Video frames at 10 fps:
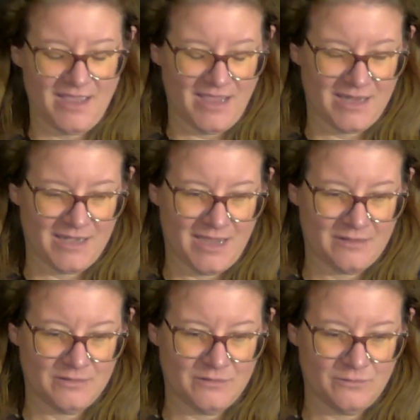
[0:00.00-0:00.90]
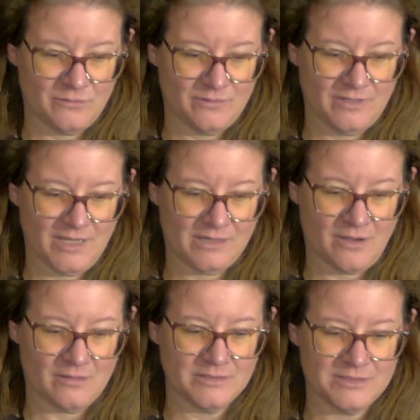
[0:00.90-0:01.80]
And how you
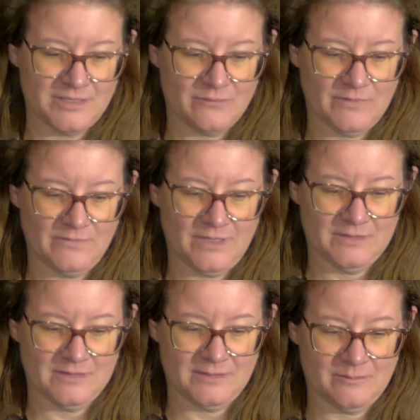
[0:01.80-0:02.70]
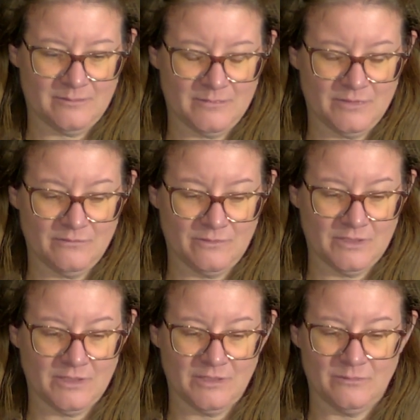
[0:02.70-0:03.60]
acknowledged that we've done some
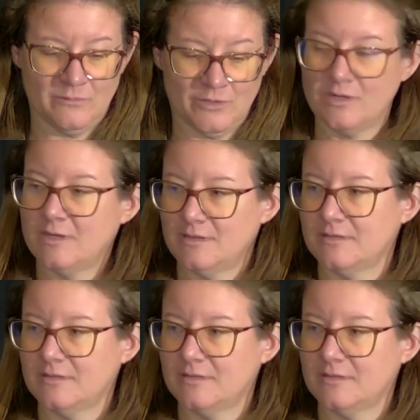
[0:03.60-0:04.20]
really good work,